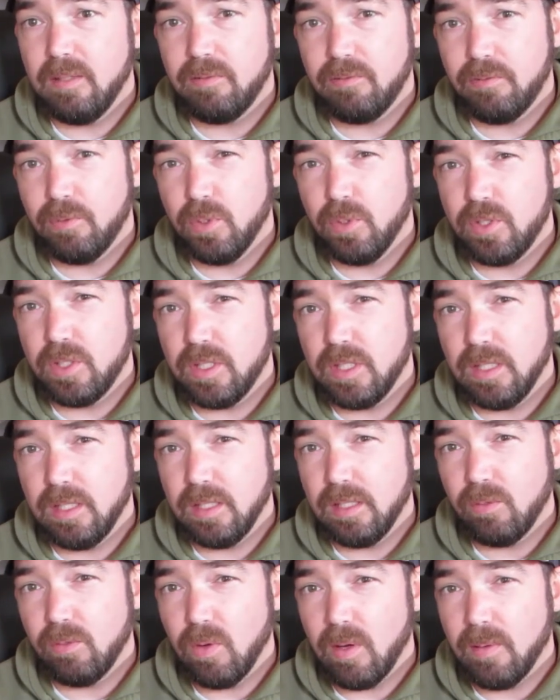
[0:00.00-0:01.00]

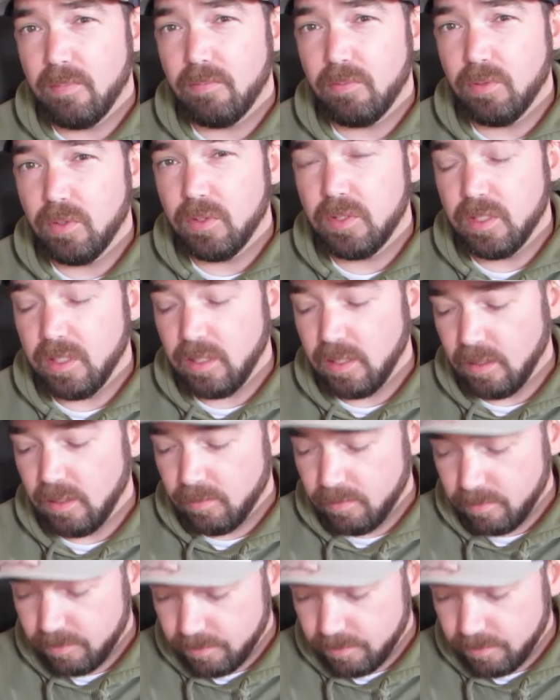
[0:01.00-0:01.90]
fruity, grapefruity.